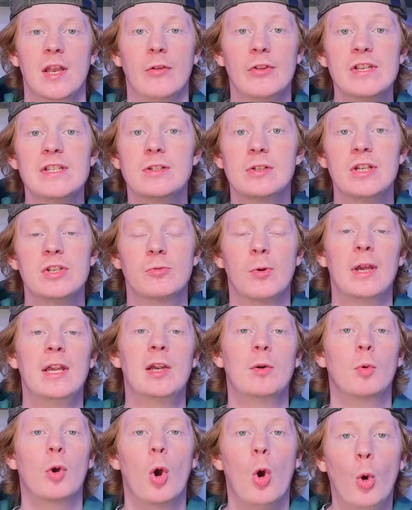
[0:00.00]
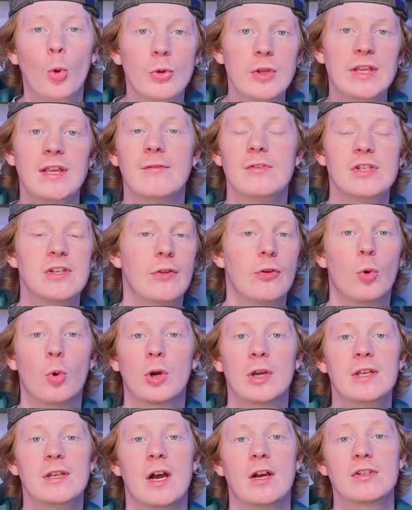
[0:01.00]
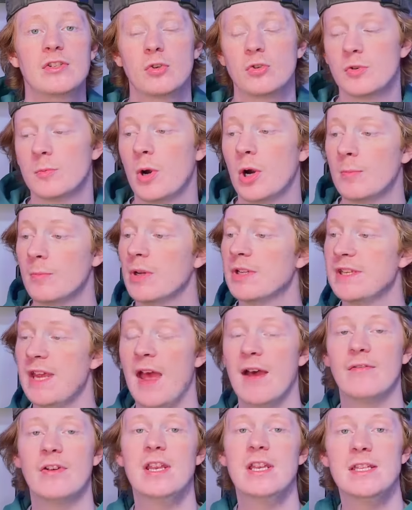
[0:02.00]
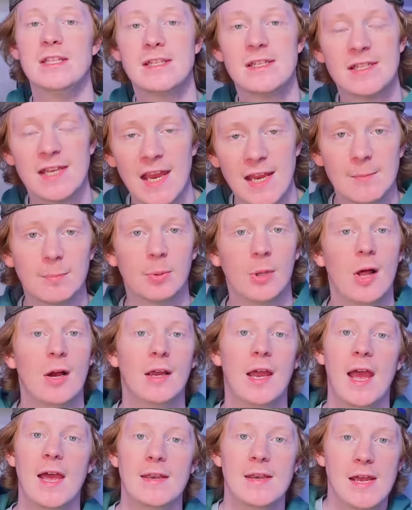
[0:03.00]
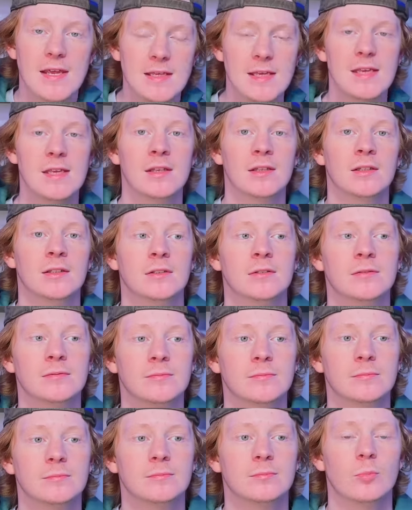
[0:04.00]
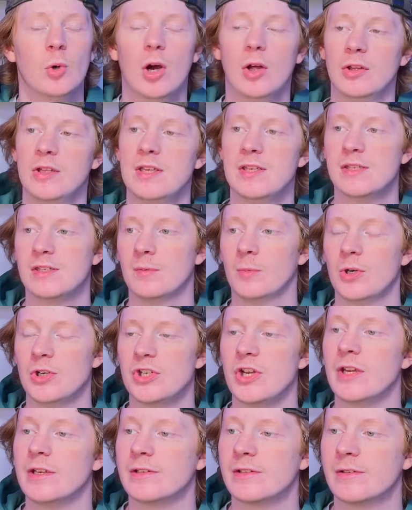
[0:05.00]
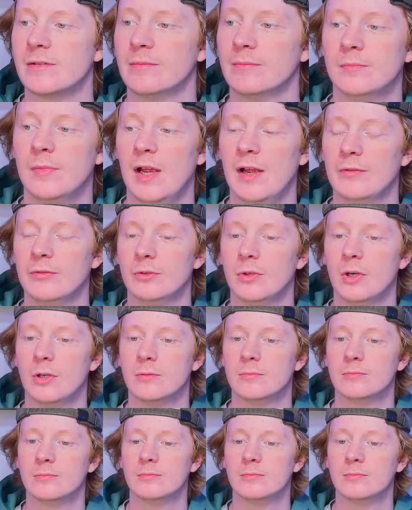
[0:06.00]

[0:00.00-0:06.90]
Now these cleats right here were only given to the Oregon Ducks, so Ja'Marr must have an insane plug at Nike. Well, he is Ja'Marr Chase, after all.